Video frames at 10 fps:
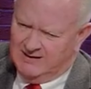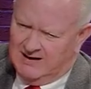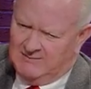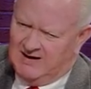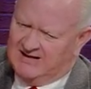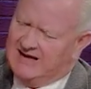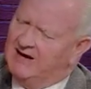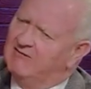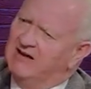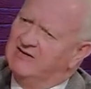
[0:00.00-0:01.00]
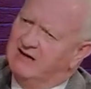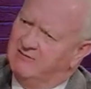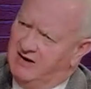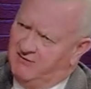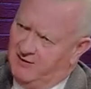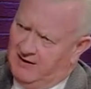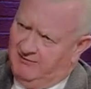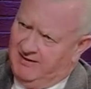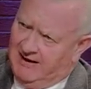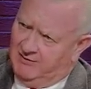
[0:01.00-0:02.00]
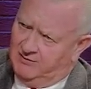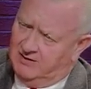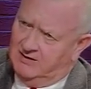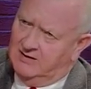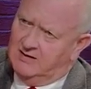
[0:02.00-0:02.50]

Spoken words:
I'm going to say around 75,000.